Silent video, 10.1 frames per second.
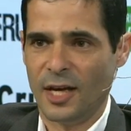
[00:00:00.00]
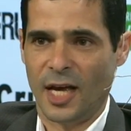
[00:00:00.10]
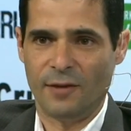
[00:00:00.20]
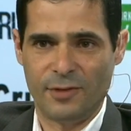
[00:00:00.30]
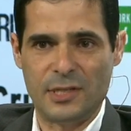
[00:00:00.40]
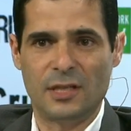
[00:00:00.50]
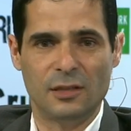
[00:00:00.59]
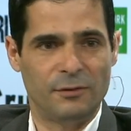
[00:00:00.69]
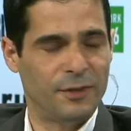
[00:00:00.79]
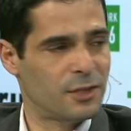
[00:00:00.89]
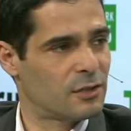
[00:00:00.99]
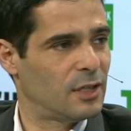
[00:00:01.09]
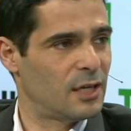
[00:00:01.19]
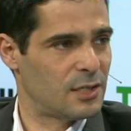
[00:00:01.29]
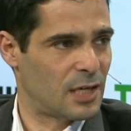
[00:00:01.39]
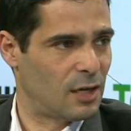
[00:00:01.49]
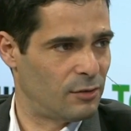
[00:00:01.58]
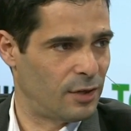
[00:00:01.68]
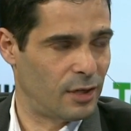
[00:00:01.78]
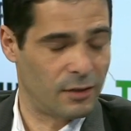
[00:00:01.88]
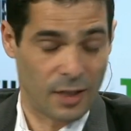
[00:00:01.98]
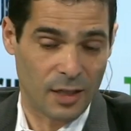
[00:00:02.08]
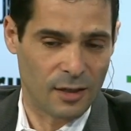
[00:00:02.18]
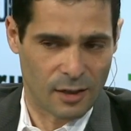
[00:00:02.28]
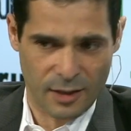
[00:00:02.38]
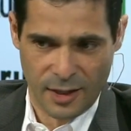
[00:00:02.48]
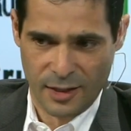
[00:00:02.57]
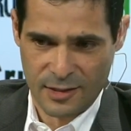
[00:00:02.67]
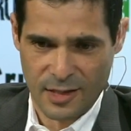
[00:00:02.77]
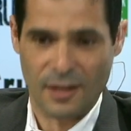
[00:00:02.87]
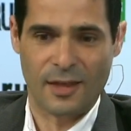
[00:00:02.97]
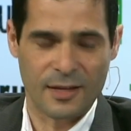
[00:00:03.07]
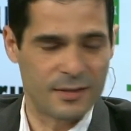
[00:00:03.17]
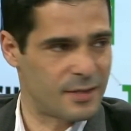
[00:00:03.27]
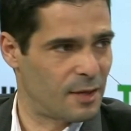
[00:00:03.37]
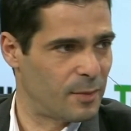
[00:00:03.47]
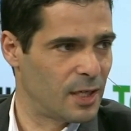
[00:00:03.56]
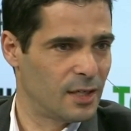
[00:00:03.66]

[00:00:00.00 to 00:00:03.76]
every single feature that is out there, and in our case, and then some,